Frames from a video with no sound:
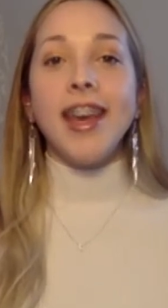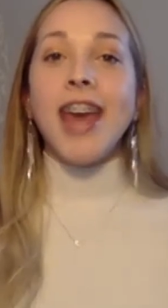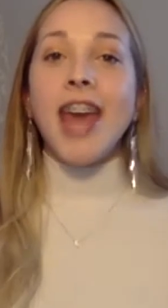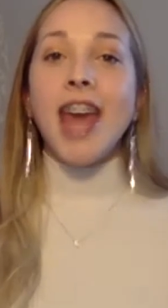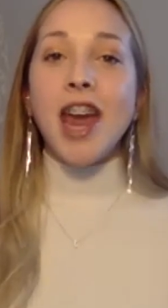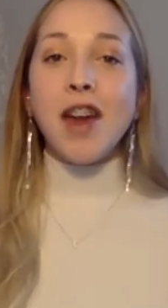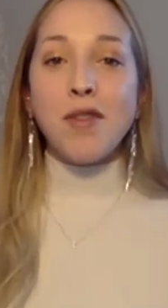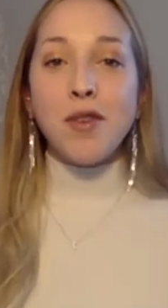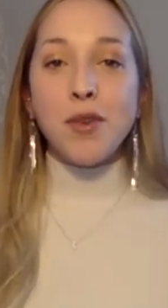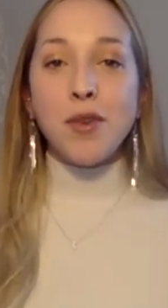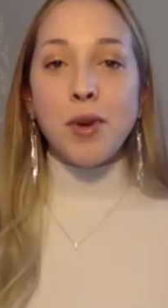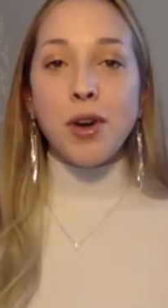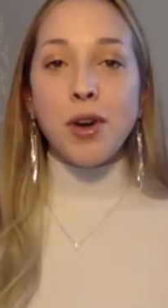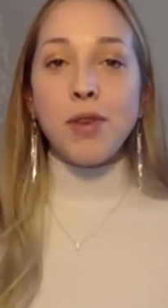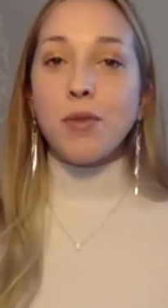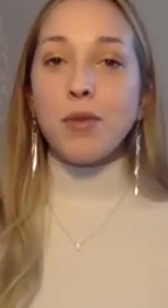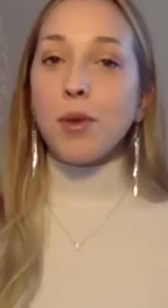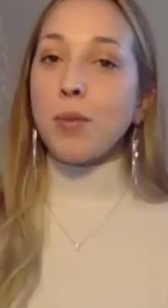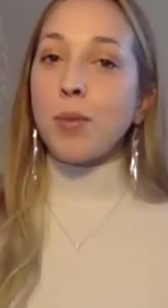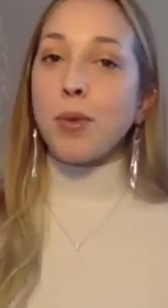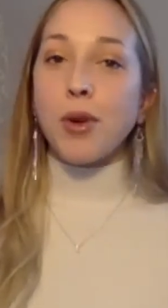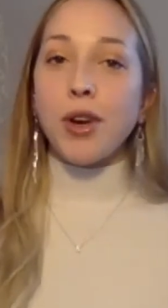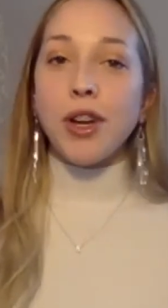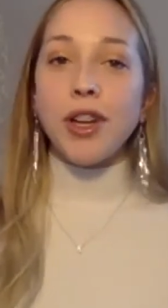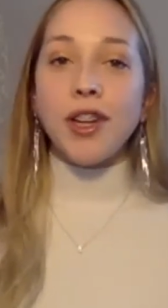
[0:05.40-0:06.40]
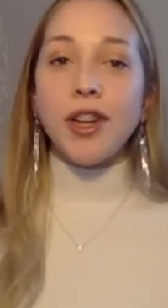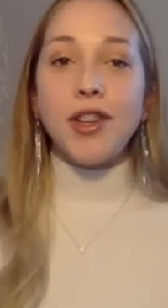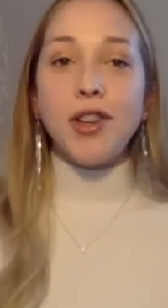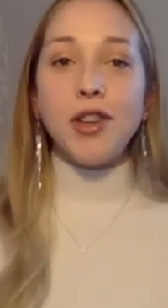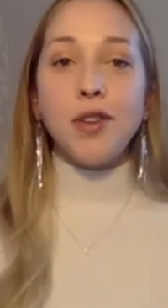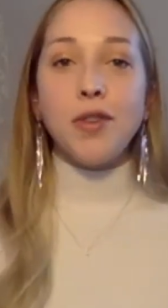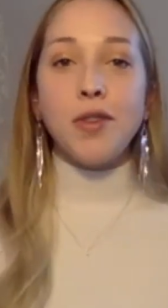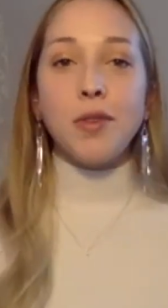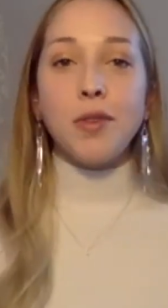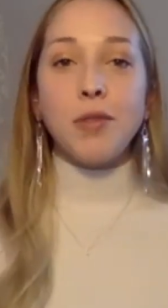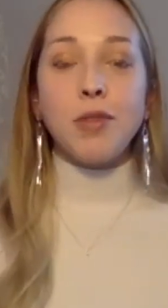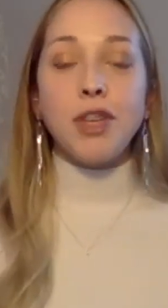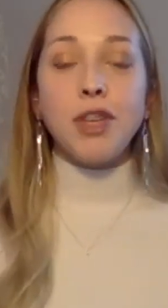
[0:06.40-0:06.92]
Hey everyone, reporting to
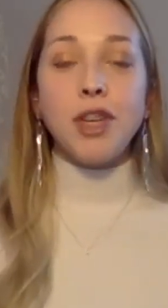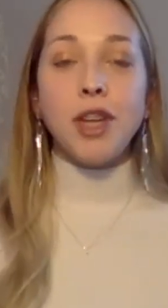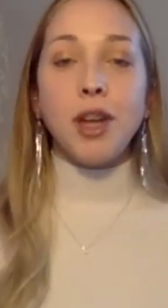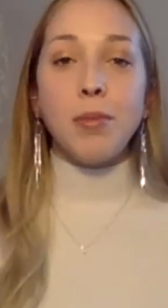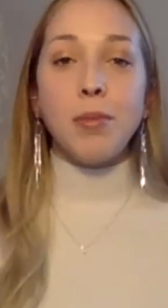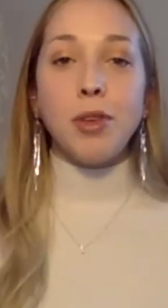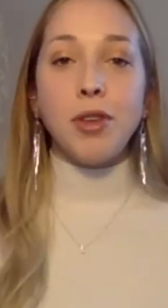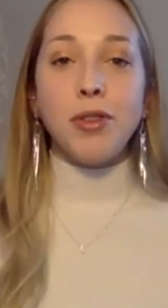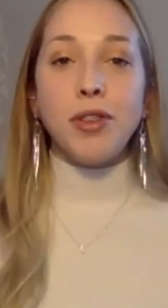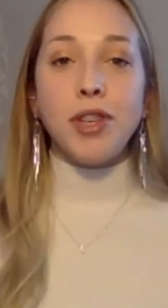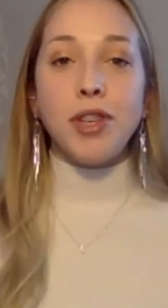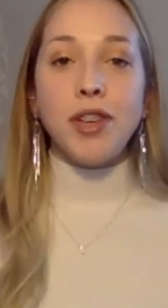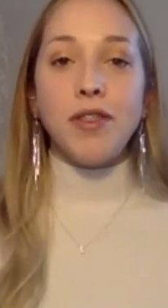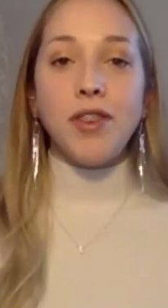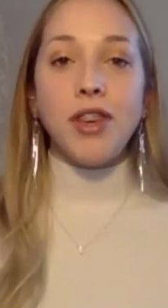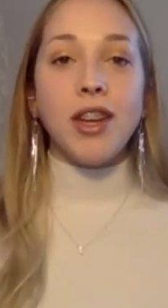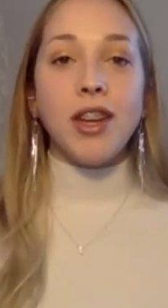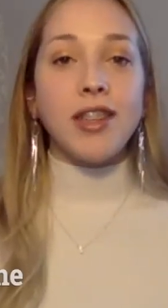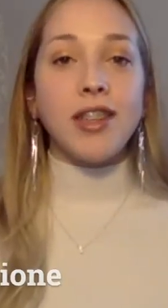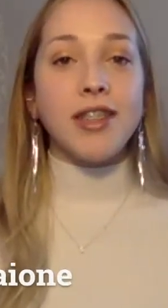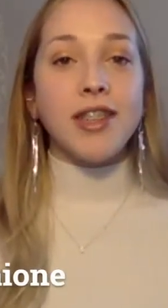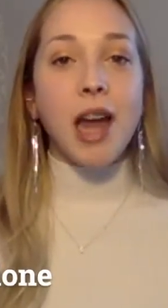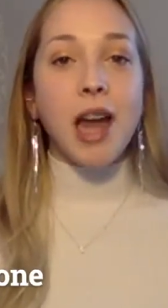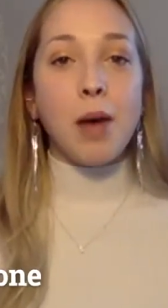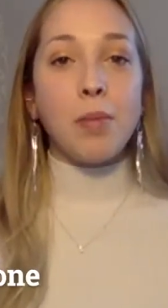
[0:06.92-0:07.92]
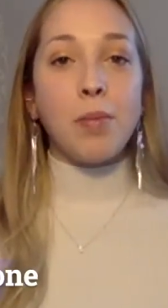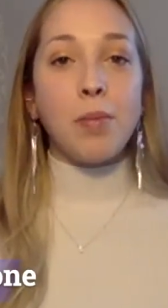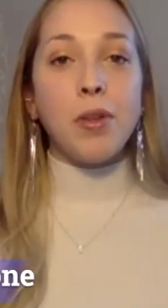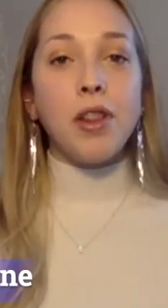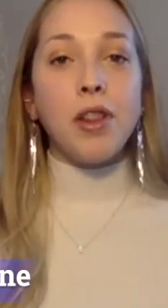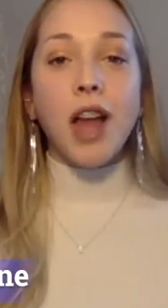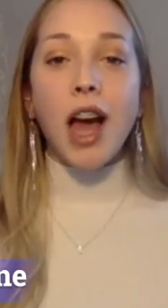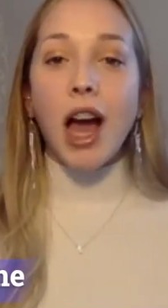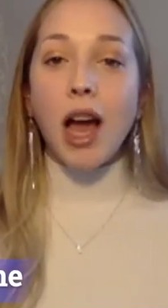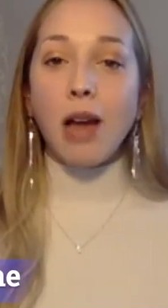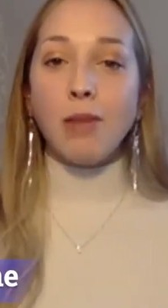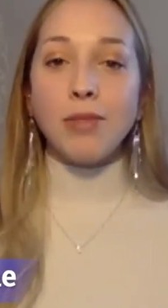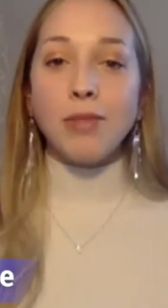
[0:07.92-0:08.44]
you from GWTV
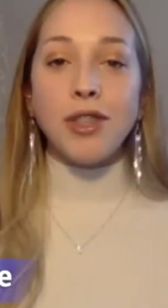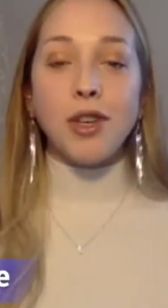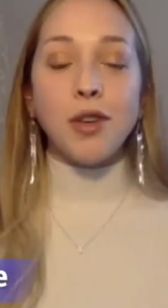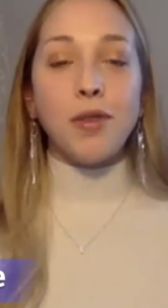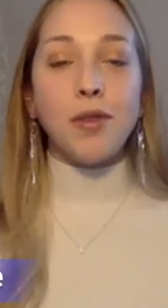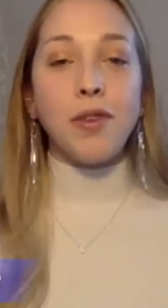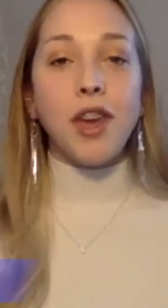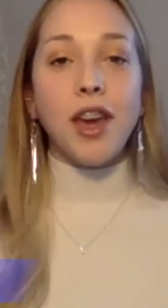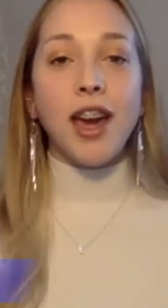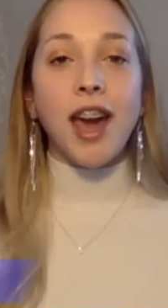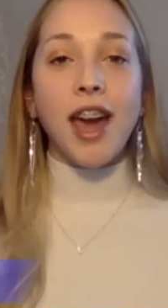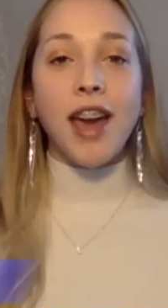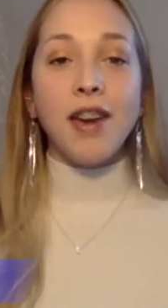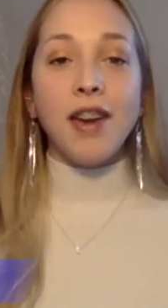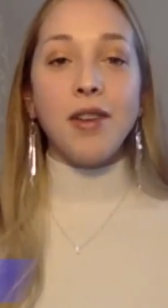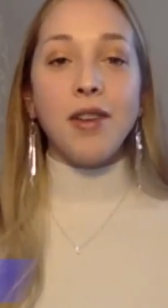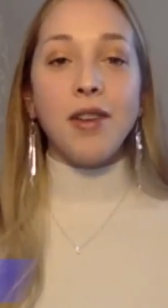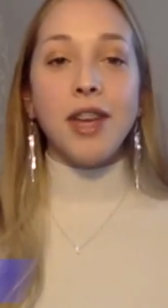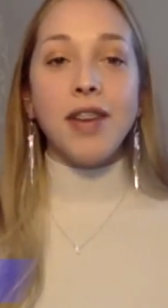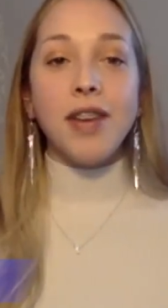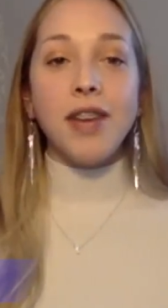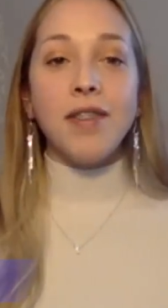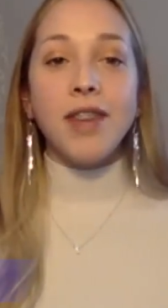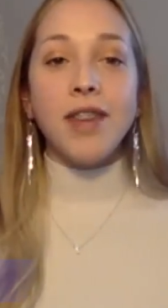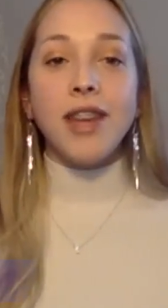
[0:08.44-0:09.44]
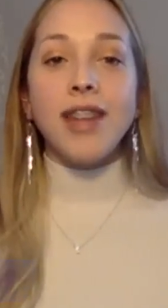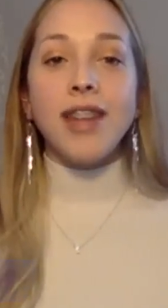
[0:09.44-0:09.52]
Unstoppable, I'm Sophia Caione.